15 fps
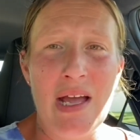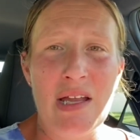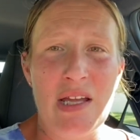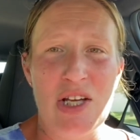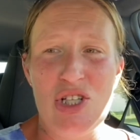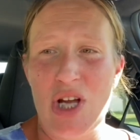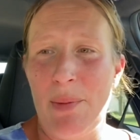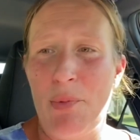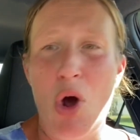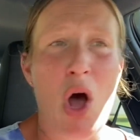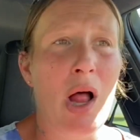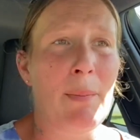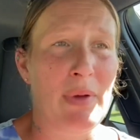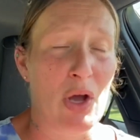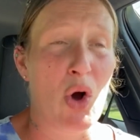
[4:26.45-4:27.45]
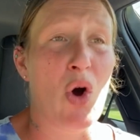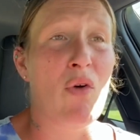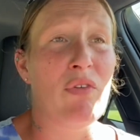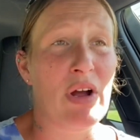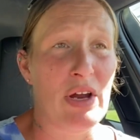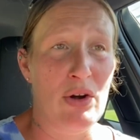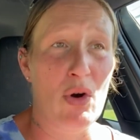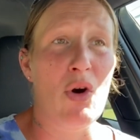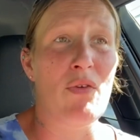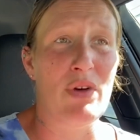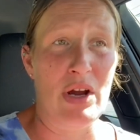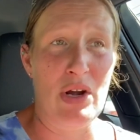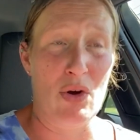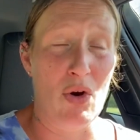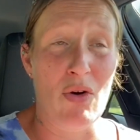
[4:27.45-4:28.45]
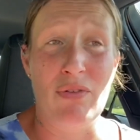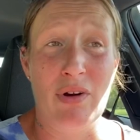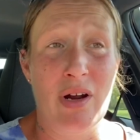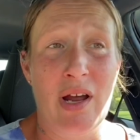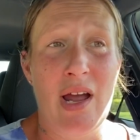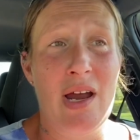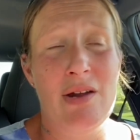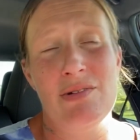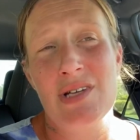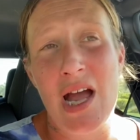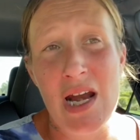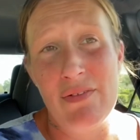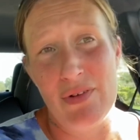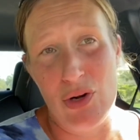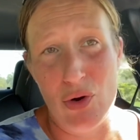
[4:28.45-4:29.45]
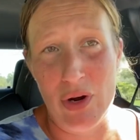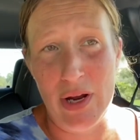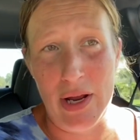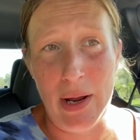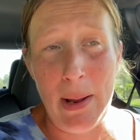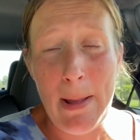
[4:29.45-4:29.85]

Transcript: and like she kept calling me over and over and over again. It was kind of annoying.